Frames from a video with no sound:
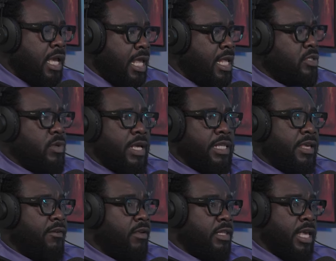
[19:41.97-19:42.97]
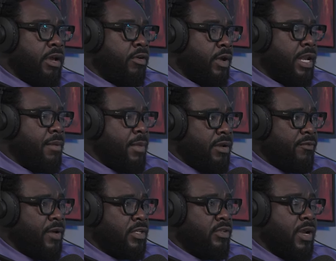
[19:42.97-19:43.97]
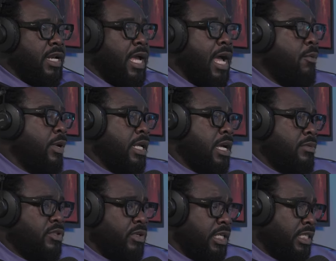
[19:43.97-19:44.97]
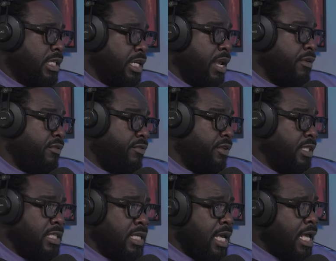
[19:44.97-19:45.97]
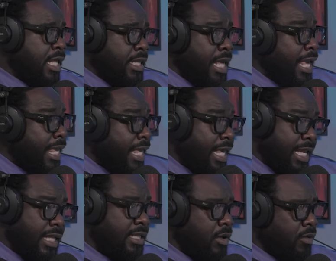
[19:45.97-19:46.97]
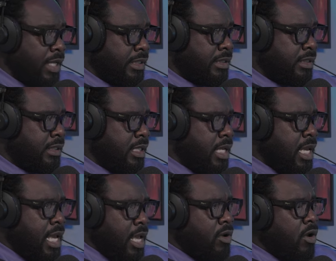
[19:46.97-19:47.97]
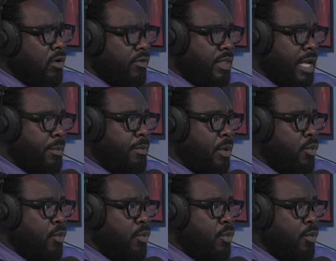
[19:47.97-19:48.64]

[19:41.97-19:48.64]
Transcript: And that's why they are great at manufacturing. Right now, when it comes to engineering feats, they are killing the West and all of that.